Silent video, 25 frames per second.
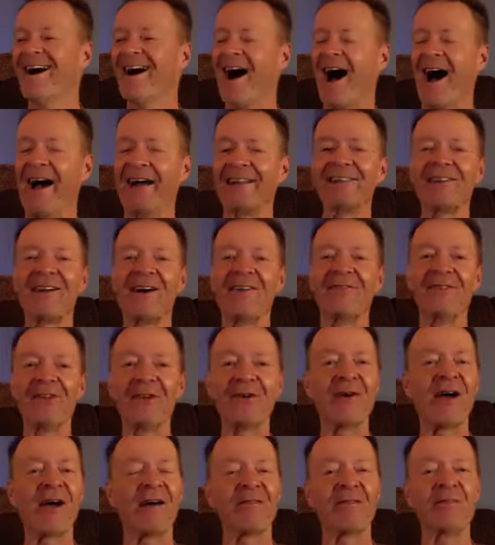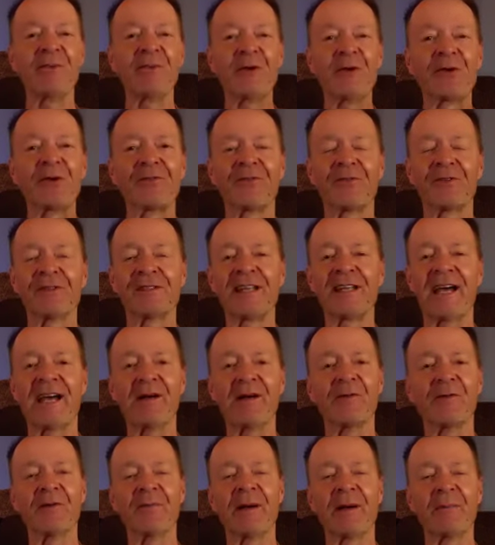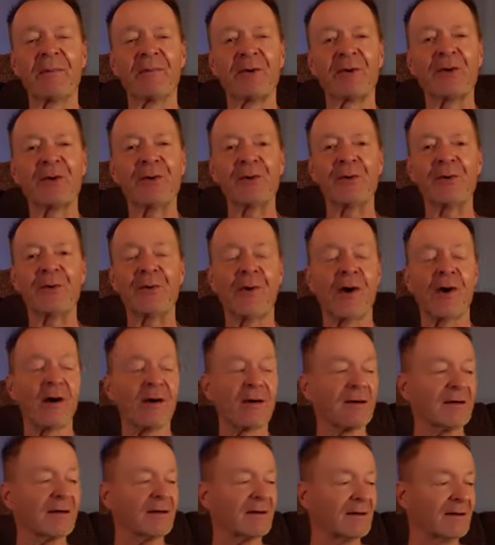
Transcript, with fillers: I love you. Have a beautiful day. Remember who you are.